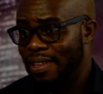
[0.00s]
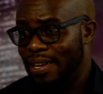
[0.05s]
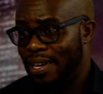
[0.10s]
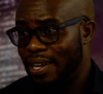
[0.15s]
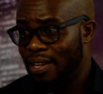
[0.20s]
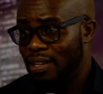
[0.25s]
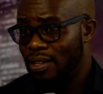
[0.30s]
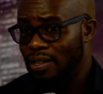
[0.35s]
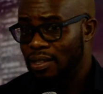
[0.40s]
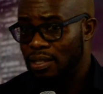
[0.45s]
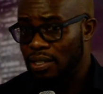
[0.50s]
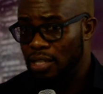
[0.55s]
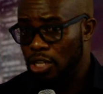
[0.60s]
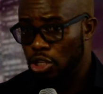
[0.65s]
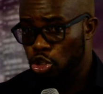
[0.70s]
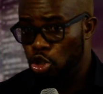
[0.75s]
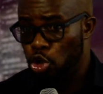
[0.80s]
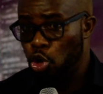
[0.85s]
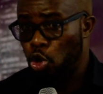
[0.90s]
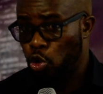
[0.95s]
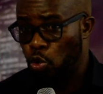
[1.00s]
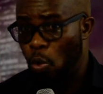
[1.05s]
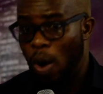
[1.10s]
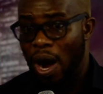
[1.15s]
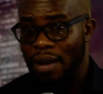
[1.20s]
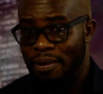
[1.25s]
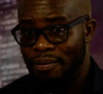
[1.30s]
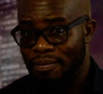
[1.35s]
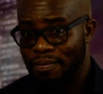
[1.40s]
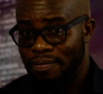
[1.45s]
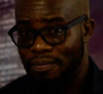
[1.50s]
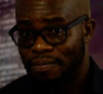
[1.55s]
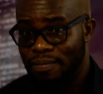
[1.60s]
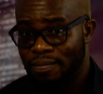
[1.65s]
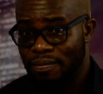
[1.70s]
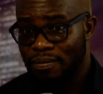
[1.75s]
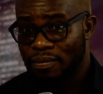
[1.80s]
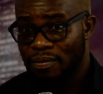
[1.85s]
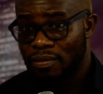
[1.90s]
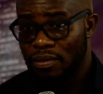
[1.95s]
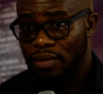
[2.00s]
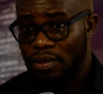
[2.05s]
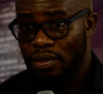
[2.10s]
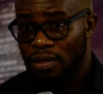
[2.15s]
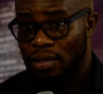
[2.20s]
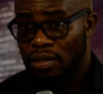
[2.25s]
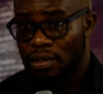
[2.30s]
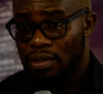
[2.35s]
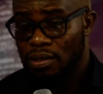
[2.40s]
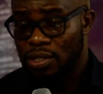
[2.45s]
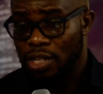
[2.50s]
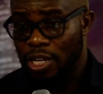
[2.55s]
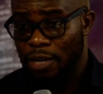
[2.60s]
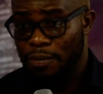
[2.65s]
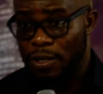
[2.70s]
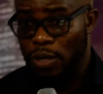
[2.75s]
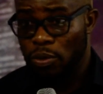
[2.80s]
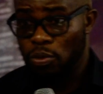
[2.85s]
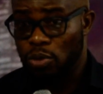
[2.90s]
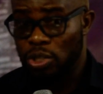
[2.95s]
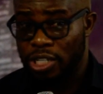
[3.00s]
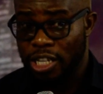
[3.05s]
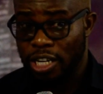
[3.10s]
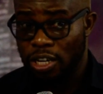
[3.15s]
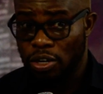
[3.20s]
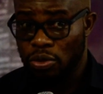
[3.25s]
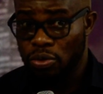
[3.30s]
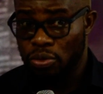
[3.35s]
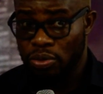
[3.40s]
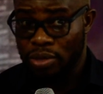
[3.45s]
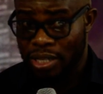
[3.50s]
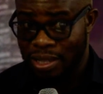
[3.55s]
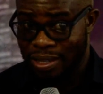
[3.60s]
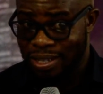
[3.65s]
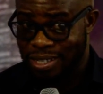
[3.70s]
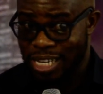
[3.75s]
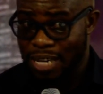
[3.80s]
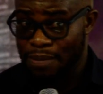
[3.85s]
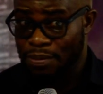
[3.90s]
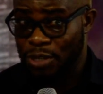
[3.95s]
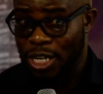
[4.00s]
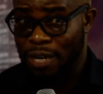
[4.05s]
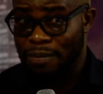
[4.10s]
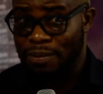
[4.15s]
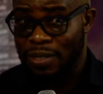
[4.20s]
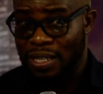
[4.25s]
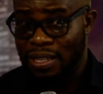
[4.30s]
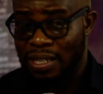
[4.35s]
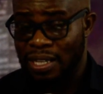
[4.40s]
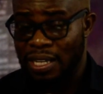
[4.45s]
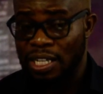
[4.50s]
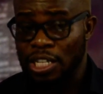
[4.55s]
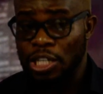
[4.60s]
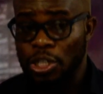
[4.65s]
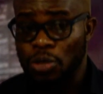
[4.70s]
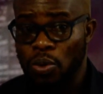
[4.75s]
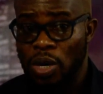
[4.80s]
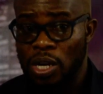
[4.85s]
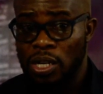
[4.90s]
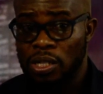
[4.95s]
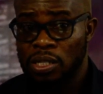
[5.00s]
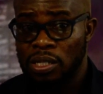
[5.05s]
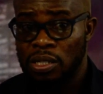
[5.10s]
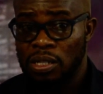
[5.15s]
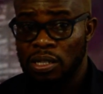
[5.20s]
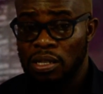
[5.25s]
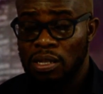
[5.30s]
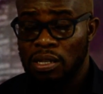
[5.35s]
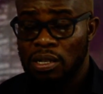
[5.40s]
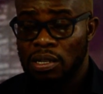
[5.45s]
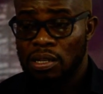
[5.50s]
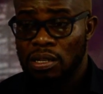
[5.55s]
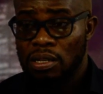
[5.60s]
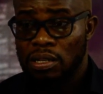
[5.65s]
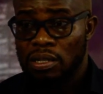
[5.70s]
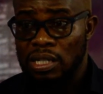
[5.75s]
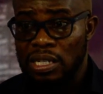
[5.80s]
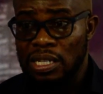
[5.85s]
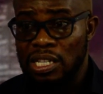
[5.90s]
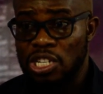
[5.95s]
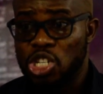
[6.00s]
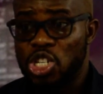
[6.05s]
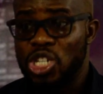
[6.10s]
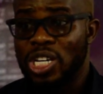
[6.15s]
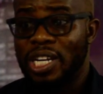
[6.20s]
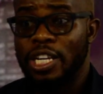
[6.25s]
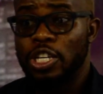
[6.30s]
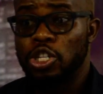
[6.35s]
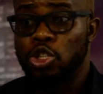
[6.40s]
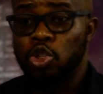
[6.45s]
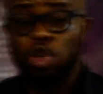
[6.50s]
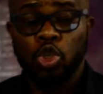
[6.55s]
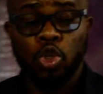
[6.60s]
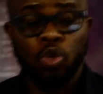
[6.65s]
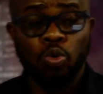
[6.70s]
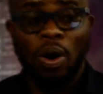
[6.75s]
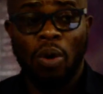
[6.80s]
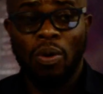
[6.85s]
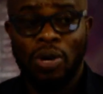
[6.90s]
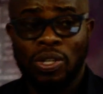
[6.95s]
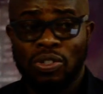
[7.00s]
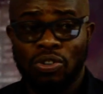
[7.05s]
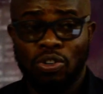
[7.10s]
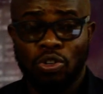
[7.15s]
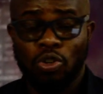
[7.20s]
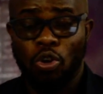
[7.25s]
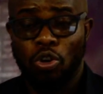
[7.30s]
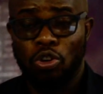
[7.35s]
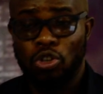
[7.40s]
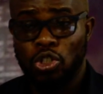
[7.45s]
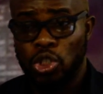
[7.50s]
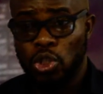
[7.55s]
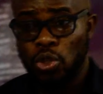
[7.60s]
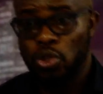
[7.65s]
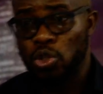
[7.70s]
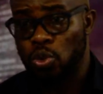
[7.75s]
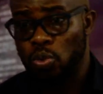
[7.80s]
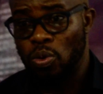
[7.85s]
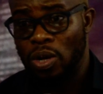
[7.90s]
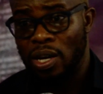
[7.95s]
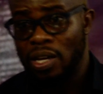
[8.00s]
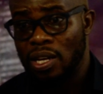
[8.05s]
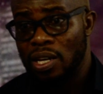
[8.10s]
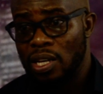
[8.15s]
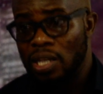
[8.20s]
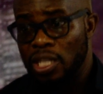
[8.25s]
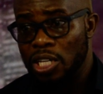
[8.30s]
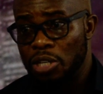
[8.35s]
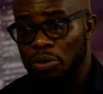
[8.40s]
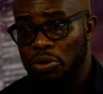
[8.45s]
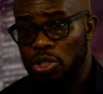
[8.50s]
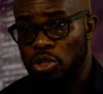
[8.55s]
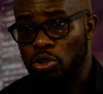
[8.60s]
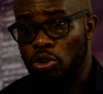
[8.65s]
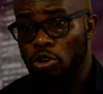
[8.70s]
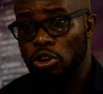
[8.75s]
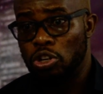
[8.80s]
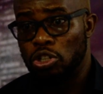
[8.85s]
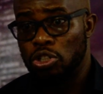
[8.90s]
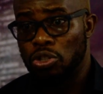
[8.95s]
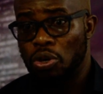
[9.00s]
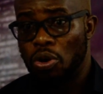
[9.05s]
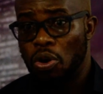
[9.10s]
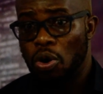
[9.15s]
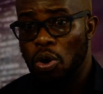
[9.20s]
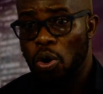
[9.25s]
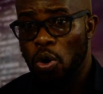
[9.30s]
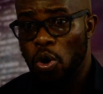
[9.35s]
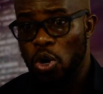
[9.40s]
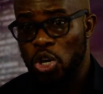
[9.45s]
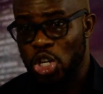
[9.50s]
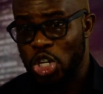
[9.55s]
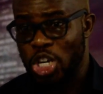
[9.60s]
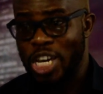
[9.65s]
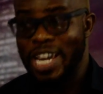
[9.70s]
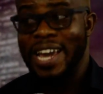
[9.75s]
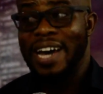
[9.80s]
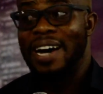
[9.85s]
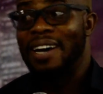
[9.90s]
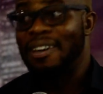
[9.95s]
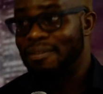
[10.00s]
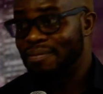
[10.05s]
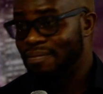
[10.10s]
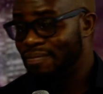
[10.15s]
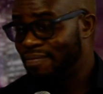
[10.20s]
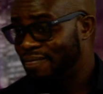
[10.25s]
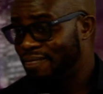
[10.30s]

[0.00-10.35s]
there is Joshua. Scripture will tell you in the same chapter that it was initially Joshua was not called Joshua. He was called Hoshea.